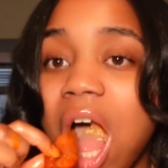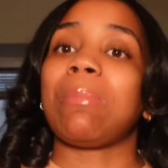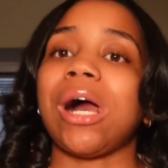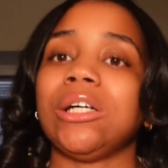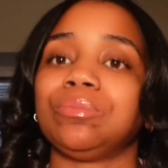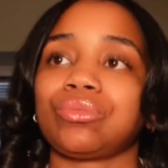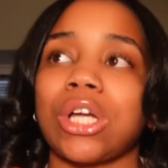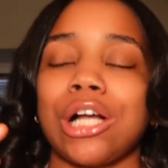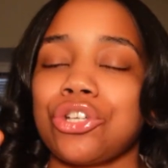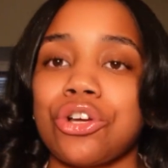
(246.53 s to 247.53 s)
But
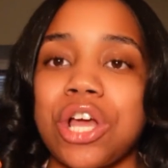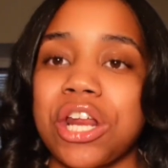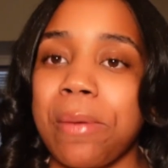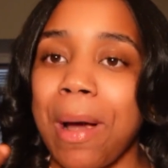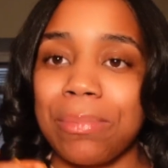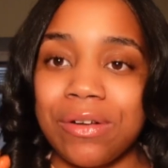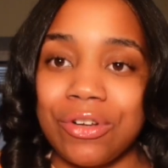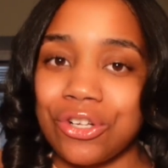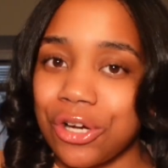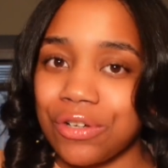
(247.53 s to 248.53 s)
I told y'all that in my
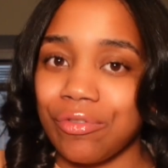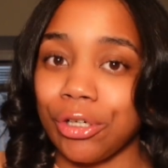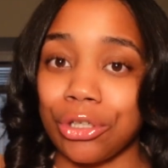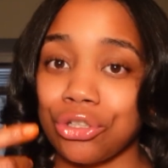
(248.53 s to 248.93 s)
previous nursing video,